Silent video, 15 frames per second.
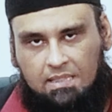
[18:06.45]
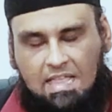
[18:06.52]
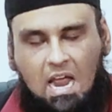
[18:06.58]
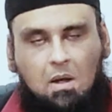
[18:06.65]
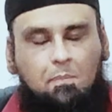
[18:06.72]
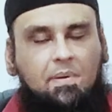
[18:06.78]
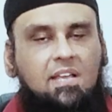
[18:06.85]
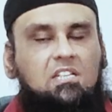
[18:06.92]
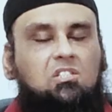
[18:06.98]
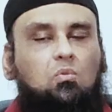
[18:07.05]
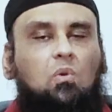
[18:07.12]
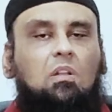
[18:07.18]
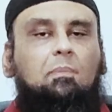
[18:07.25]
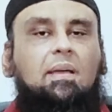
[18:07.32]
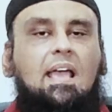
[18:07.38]
That beast
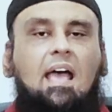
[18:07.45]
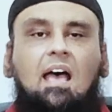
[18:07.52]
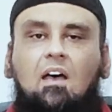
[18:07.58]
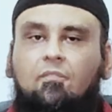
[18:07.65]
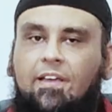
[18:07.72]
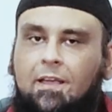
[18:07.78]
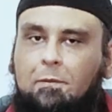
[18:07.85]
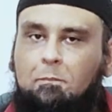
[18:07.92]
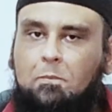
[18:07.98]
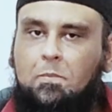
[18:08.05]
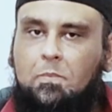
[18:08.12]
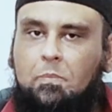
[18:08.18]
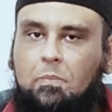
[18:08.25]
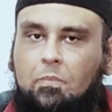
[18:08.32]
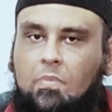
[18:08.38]
will be having
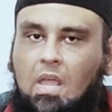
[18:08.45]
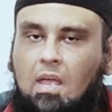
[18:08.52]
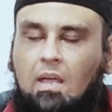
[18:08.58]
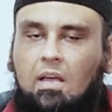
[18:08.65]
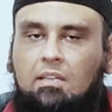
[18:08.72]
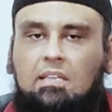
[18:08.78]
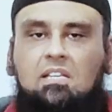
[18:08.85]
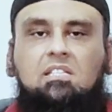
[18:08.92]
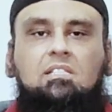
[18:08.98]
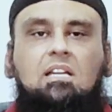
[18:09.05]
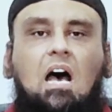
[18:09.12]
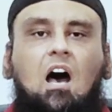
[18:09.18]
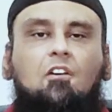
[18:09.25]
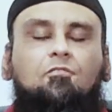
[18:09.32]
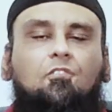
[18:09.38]
the
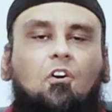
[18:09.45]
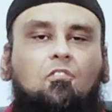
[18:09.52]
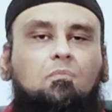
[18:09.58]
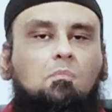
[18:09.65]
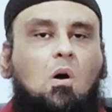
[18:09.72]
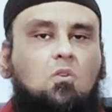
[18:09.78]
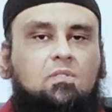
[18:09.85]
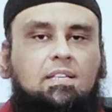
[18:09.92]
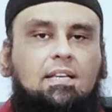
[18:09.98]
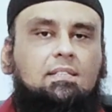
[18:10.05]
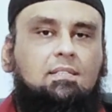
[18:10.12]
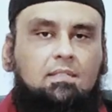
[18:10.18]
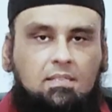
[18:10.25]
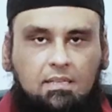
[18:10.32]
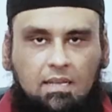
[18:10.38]
staff of
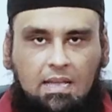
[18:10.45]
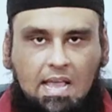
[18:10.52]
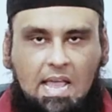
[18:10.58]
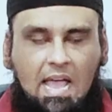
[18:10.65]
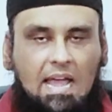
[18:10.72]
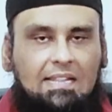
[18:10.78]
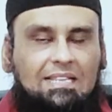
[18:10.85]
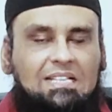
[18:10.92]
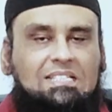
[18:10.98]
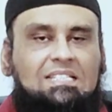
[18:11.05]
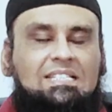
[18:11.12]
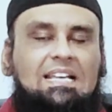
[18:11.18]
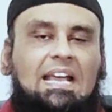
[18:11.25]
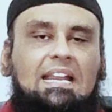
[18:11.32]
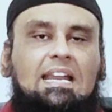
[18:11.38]
Moses and the
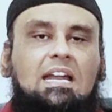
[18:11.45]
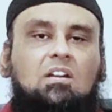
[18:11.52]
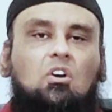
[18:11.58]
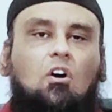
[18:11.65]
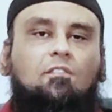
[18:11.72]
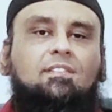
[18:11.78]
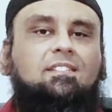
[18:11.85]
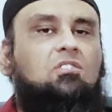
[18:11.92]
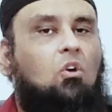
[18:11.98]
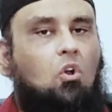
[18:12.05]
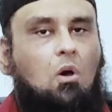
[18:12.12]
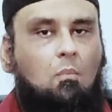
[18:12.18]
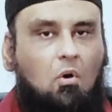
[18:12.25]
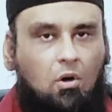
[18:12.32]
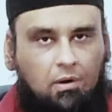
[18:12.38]
signet of
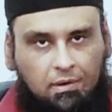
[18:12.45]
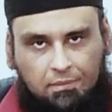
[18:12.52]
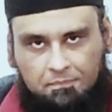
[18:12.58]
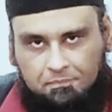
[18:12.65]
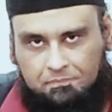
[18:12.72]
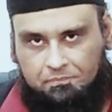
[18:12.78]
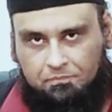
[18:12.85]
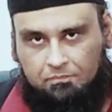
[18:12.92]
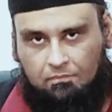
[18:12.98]
Solomon.